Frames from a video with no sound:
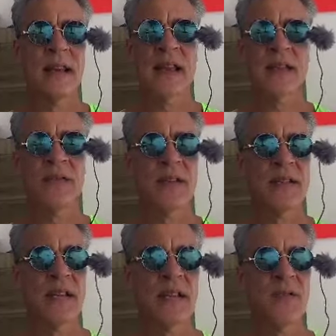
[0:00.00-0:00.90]

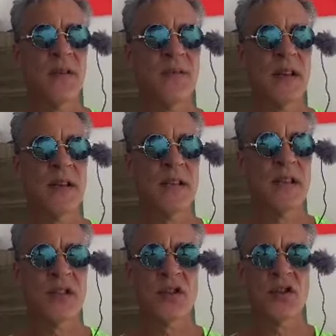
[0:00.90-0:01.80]
SV650 because
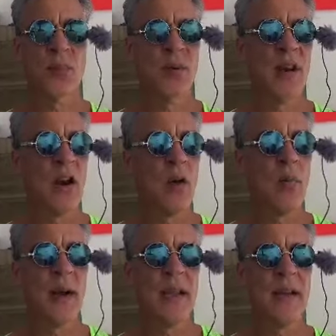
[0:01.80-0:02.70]
it's a super narrow
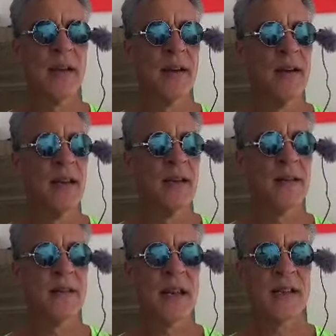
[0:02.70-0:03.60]
bike.
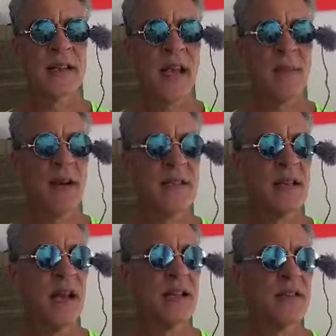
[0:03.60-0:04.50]
It's not a
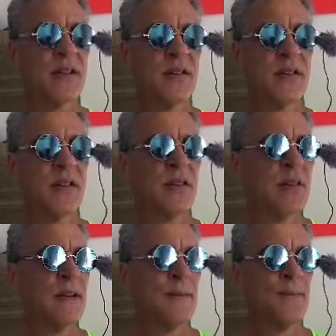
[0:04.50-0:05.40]
side-by-side cylinder,
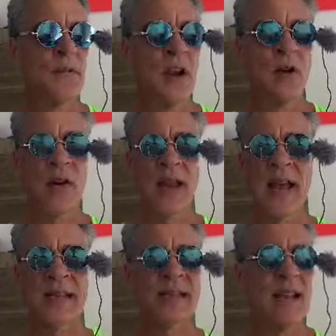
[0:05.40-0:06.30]
narrow
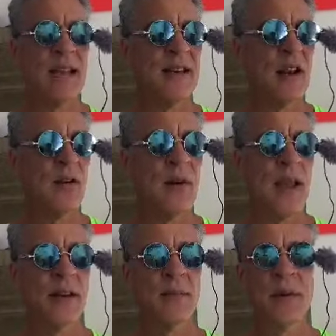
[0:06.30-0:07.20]
gas tank, narrow
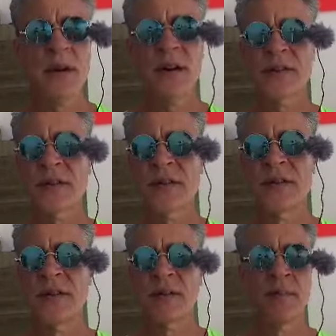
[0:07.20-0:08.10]
handlebars,
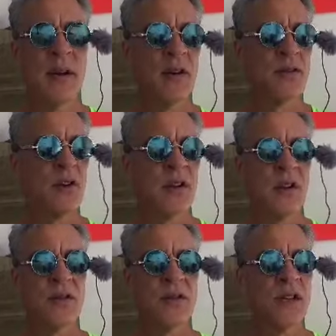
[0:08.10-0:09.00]
mirrors are
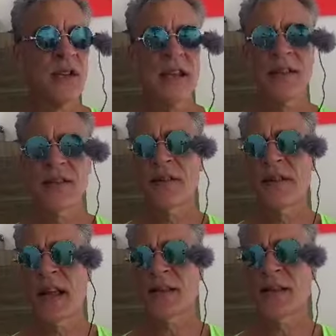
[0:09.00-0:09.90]
close in together,
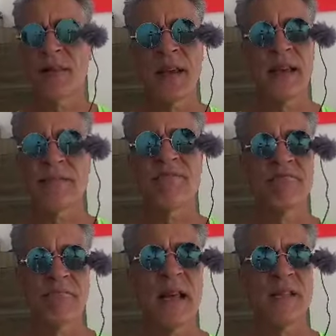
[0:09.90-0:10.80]
and that, to me,
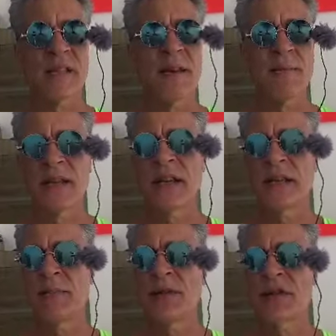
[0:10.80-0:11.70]
that seems like
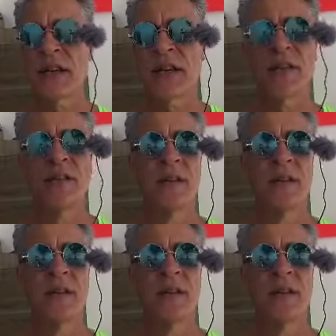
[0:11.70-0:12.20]
the machine